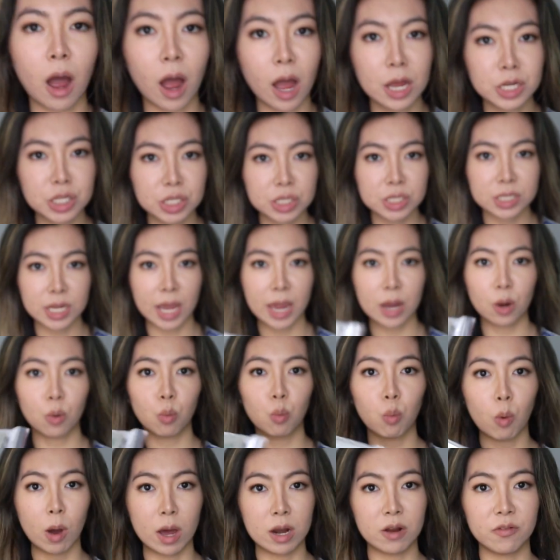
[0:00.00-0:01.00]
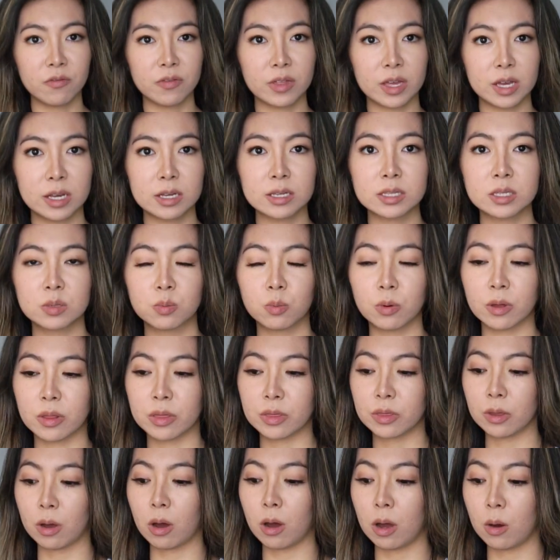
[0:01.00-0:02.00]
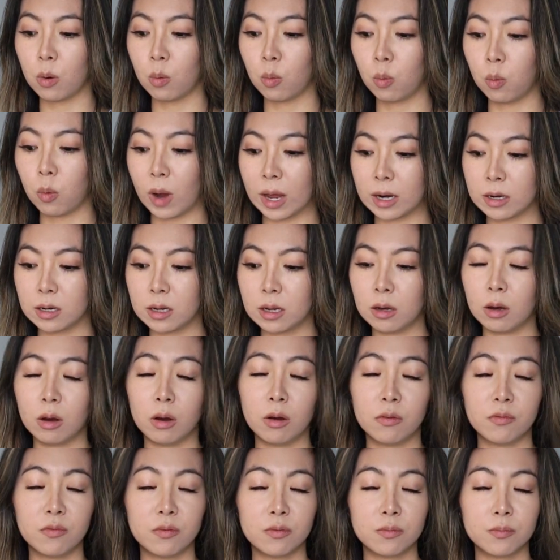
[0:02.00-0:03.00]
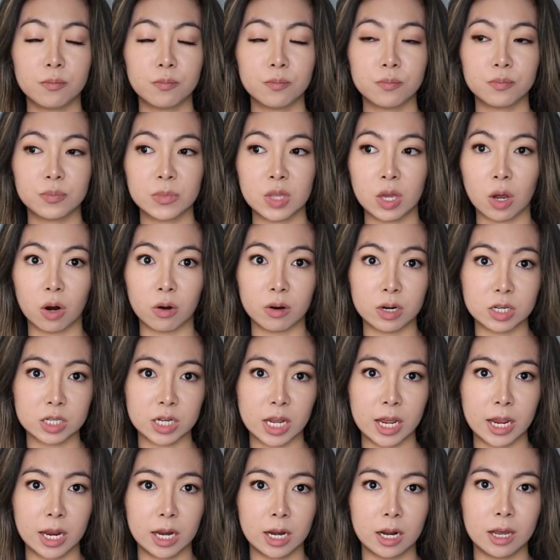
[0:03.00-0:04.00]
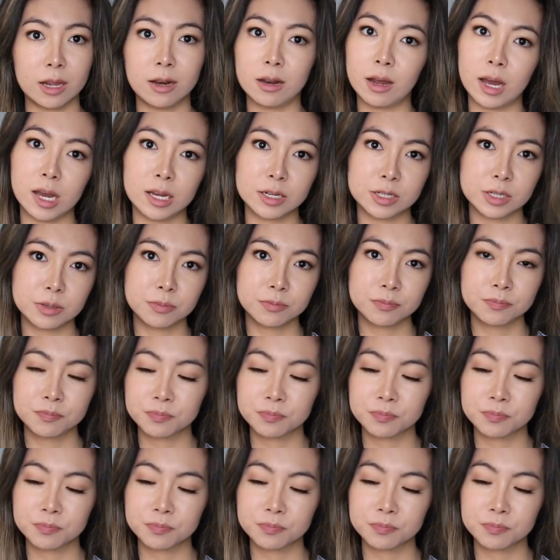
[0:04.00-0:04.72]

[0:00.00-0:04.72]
I just take one of this with one of the Oratane a night.